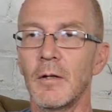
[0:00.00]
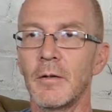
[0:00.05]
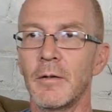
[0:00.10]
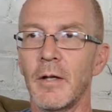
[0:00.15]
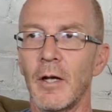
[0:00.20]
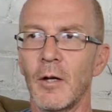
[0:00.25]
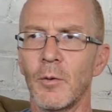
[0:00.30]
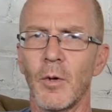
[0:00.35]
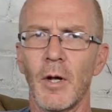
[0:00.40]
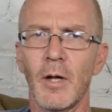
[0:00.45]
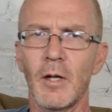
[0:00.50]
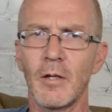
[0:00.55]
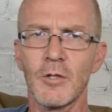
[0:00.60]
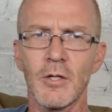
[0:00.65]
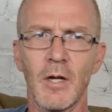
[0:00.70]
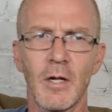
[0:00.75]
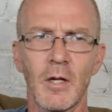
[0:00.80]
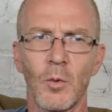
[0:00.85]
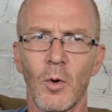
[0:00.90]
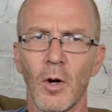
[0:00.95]
They
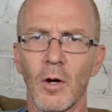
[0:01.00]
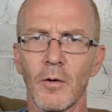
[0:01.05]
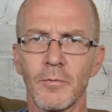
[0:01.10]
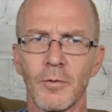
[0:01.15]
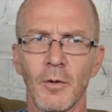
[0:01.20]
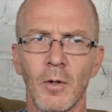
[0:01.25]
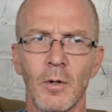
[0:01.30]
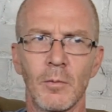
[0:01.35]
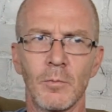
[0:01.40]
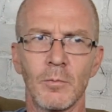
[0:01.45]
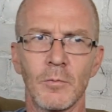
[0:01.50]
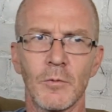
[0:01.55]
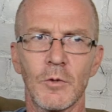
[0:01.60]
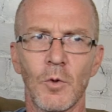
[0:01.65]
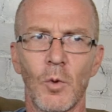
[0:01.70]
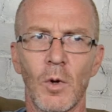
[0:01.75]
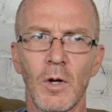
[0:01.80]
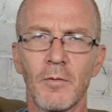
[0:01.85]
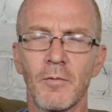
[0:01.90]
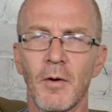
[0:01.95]
range anywhere from
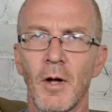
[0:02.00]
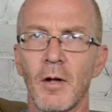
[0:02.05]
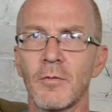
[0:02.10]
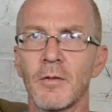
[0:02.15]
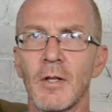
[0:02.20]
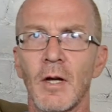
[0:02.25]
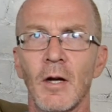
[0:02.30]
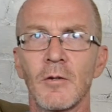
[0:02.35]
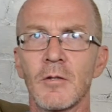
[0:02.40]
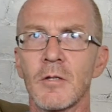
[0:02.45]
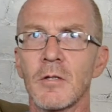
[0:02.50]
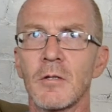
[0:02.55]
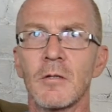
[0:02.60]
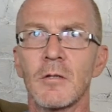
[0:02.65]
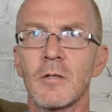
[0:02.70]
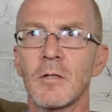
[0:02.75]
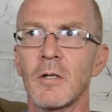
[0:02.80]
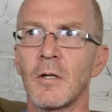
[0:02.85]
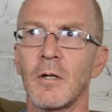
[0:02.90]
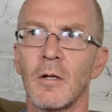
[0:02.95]

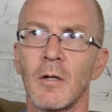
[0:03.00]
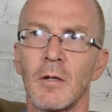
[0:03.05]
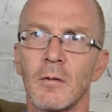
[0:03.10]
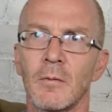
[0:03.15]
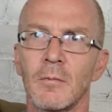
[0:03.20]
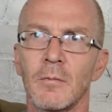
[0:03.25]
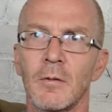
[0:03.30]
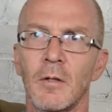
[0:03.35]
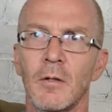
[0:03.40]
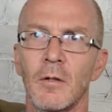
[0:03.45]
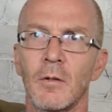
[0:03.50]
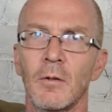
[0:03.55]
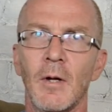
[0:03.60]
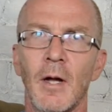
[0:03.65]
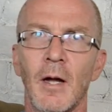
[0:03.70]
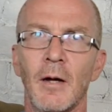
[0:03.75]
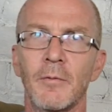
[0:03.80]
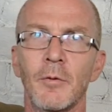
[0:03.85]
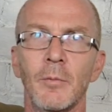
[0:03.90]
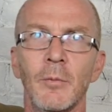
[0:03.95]
$25,000 to
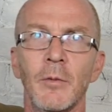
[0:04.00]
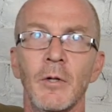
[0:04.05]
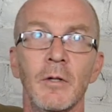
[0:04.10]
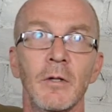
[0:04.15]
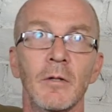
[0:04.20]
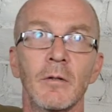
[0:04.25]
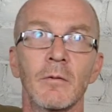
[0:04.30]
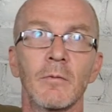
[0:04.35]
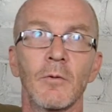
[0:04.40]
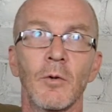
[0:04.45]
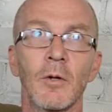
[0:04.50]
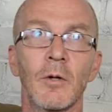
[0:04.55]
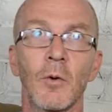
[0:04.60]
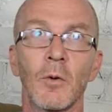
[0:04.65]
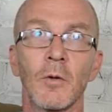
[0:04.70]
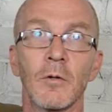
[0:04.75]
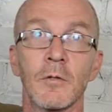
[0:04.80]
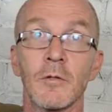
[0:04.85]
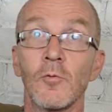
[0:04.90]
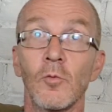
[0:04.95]
$500,000,
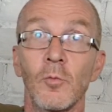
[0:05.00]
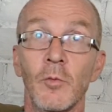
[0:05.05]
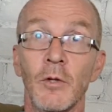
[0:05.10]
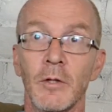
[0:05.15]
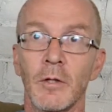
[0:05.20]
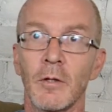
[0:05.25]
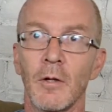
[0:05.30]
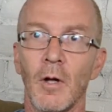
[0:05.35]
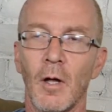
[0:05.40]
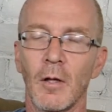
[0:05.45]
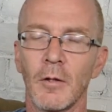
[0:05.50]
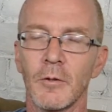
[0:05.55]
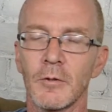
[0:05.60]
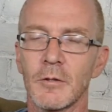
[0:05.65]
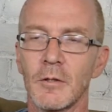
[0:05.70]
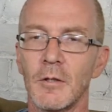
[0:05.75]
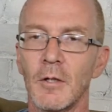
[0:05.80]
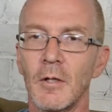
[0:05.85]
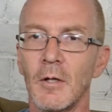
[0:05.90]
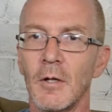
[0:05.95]

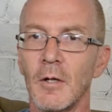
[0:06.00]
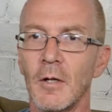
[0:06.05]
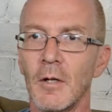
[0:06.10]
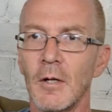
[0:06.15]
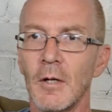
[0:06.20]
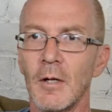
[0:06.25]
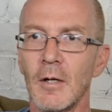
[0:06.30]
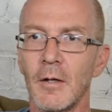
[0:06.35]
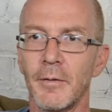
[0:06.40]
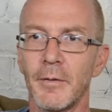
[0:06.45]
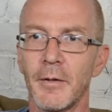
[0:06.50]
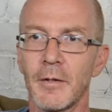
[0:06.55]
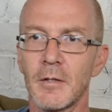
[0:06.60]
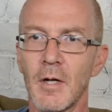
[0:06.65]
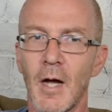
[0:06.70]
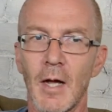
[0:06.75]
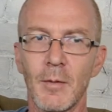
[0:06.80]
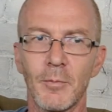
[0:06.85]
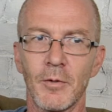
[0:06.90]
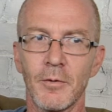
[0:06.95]
$750,000. The
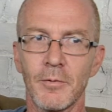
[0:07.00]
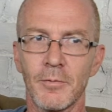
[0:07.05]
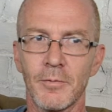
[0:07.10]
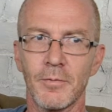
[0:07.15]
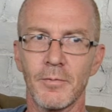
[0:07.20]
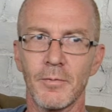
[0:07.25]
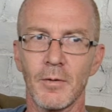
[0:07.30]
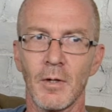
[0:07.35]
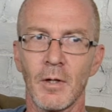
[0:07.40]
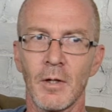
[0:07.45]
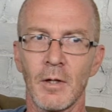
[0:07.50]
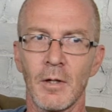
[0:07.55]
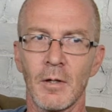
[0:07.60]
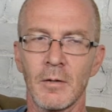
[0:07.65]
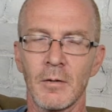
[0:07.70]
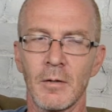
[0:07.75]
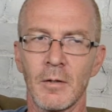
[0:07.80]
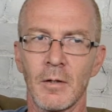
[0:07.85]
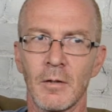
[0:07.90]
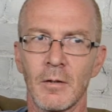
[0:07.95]
type of
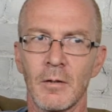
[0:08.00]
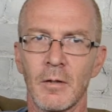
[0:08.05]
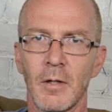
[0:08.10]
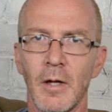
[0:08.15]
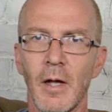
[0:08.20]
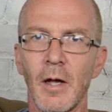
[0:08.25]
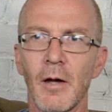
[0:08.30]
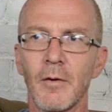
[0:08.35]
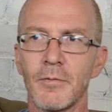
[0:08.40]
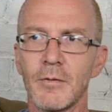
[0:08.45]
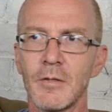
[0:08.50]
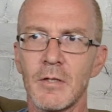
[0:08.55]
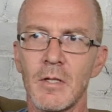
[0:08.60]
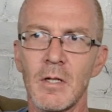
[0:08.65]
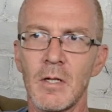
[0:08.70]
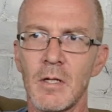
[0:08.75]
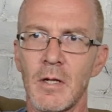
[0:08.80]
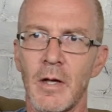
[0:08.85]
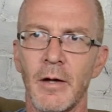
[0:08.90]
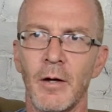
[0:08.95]
the
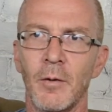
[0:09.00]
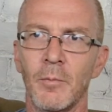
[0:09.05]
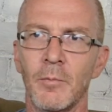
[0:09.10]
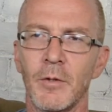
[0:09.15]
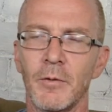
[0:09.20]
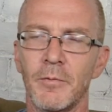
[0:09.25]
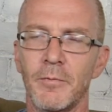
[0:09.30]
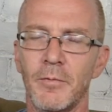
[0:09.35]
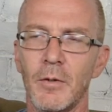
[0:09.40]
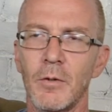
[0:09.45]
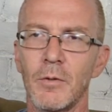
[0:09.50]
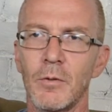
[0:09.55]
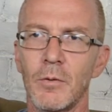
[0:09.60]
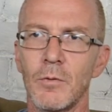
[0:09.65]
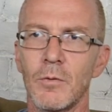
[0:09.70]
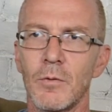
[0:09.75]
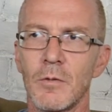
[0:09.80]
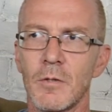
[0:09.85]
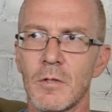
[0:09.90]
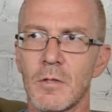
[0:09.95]
FDM, the
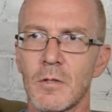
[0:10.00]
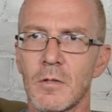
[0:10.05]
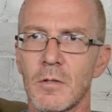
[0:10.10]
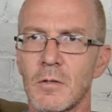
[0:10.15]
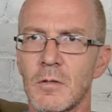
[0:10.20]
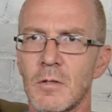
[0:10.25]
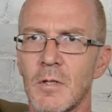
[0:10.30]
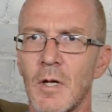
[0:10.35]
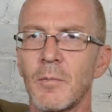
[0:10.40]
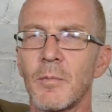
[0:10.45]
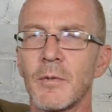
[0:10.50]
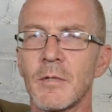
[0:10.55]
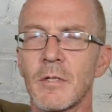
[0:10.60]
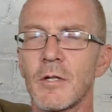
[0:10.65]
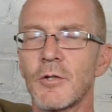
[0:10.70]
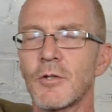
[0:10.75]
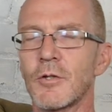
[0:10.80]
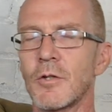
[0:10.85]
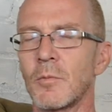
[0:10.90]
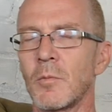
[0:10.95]
fused
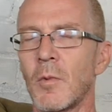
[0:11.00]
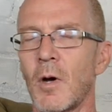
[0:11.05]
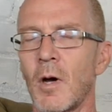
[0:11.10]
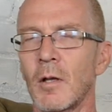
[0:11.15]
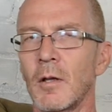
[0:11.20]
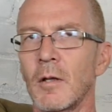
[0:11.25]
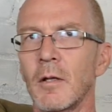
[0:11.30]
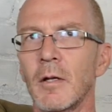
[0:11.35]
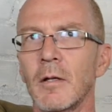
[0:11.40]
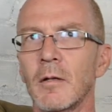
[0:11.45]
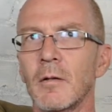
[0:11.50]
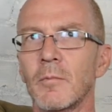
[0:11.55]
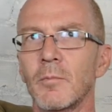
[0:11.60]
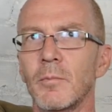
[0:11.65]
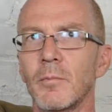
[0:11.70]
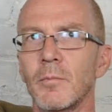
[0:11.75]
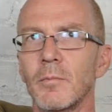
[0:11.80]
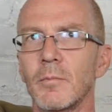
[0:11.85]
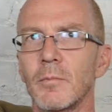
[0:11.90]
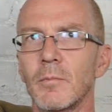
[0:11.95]
deposition modeling
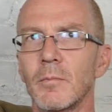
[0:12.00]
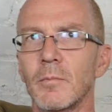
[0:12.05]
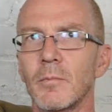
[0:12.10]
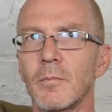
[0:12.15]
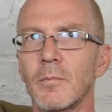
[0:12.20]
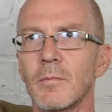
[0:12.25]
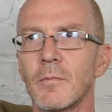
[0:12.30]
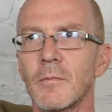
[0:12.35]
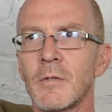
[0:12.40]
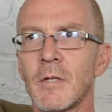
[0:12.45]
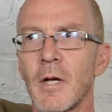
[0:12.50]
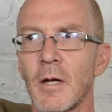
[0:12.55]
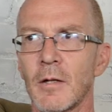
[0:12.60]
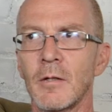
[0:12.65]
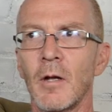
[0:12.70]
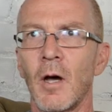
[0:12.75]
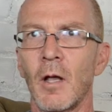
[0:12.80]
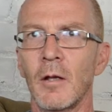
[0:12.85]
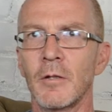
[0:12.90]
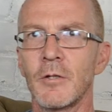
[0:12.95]

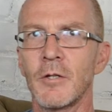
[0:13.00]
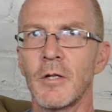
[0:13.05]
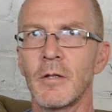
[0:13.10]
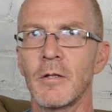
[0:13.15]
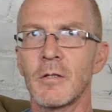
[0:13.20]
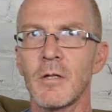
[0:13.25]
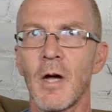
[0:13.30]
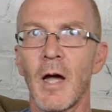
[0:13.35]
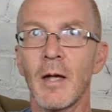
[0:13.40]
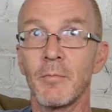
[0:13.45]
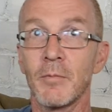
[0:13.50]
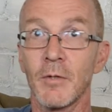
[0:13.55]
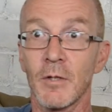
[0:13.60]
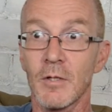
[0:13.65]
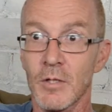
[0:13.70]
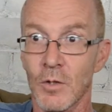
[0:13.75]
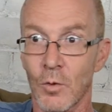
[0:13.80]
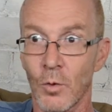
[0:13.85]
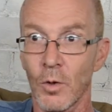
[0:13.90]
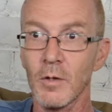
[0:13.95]
technology, the type
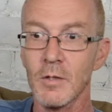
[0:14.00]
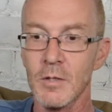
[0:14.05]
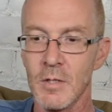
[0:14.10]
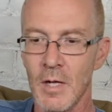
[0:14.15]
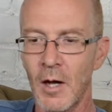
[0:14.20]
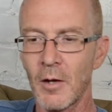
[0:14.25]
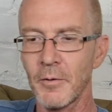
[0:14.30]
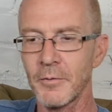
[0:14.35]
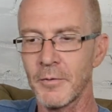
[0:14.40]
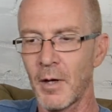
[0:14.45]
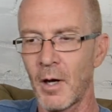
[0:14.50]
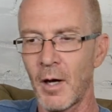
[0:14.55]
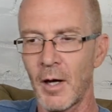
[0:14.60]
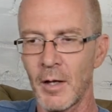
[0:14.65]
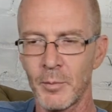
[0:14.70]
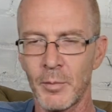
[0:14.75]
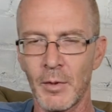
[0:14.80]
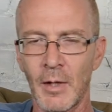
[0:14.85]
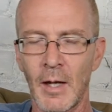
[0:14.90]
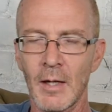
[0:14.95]
that squirts out the
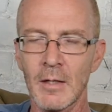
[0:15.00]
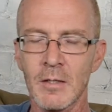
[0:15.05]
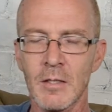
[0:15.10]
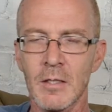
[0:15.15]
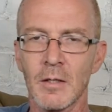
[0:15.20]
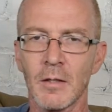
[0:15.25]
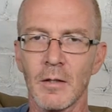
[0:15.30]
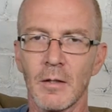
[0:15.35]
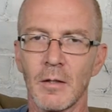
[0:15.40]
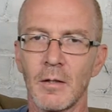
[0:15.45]
hot plastic.